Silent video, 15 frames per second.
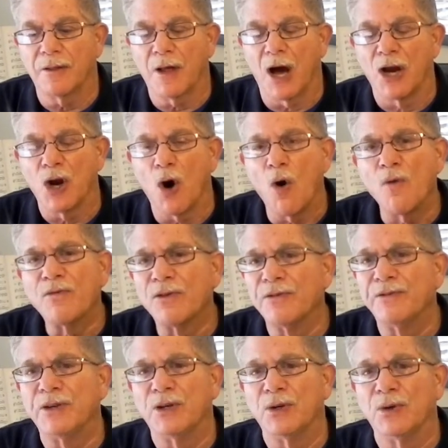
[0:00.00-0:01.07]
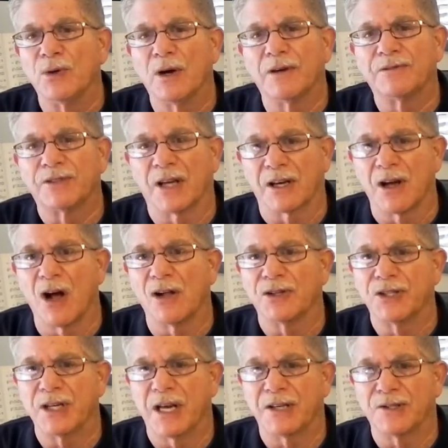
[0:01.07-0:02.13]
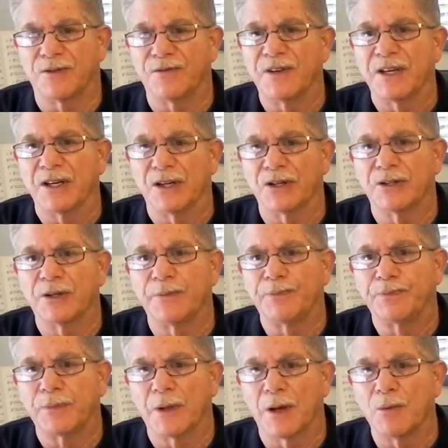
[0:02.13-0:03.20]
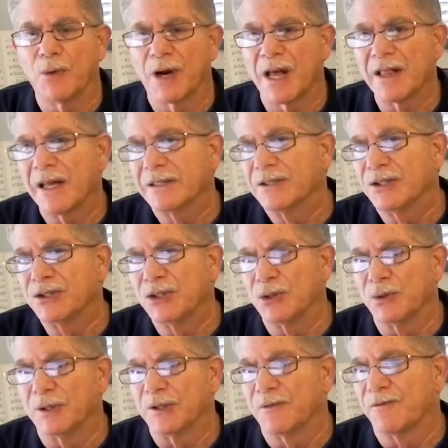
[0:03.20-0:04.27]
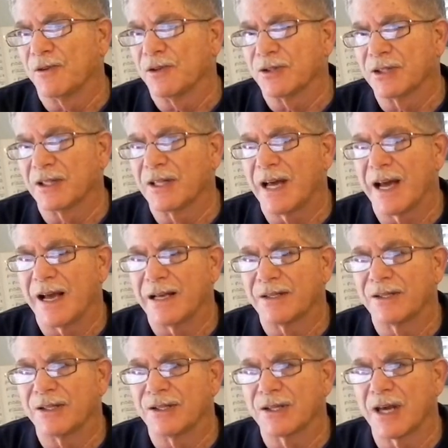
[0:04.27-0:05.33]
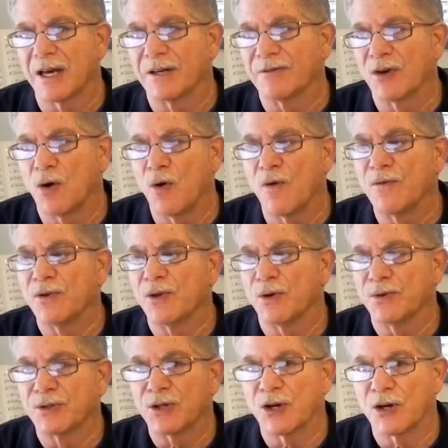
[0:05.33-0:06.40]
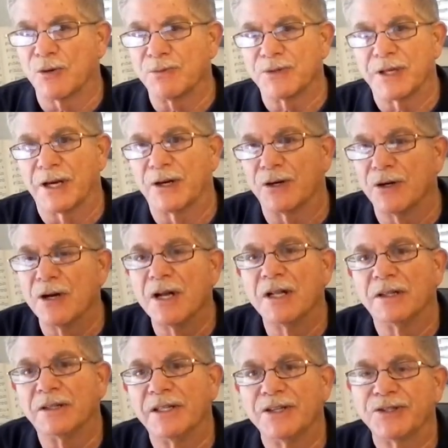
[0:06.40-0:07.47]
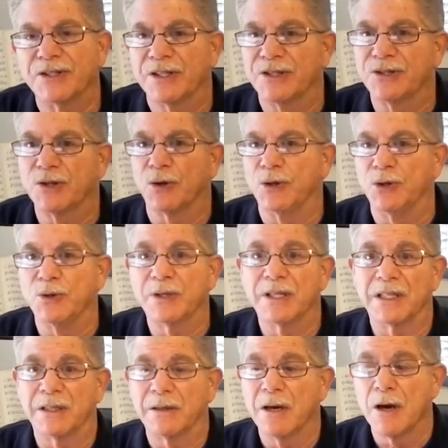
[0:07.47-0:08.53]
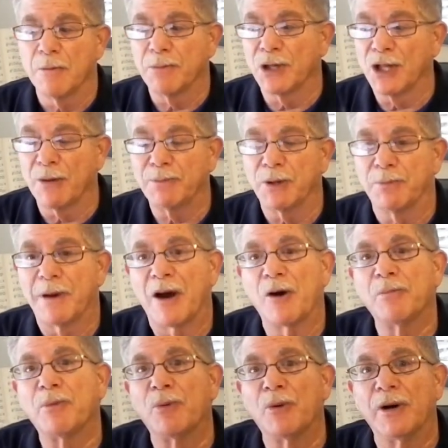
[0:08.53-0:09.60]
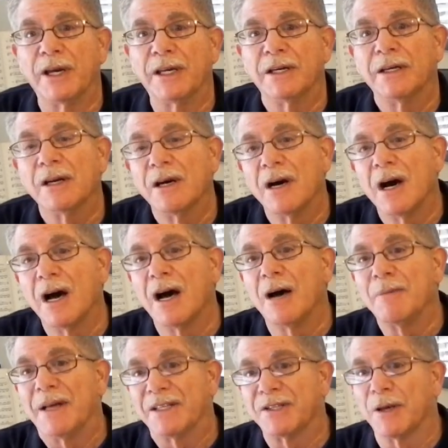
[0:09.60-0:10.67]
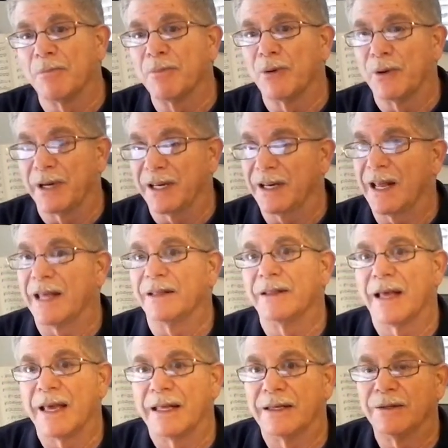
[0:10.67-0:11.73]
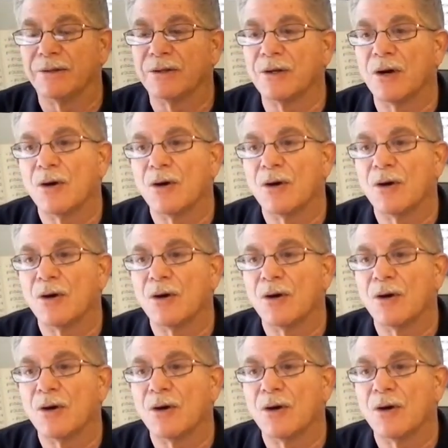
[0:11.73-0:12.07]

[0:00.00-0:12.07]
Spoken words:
an overview of psychology as a field. And what I'd like to do at the first class is kind of go over those terms that are listed. So you can pull up your PowerPoint at some point and